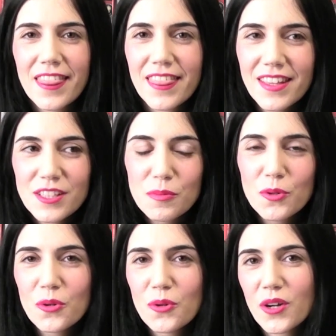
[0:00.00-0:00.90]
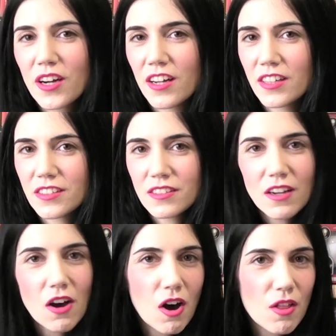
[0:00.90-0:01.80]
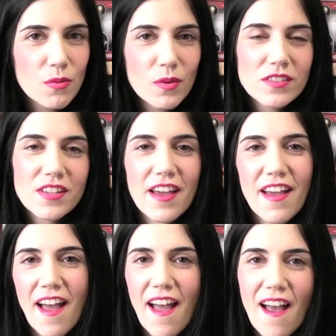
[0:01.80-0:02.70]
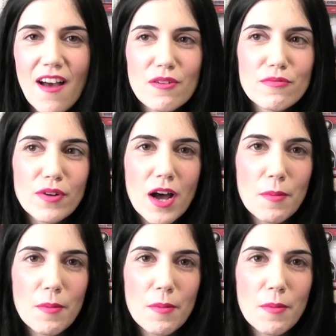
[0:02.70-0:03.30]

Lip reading: this book and other ones I have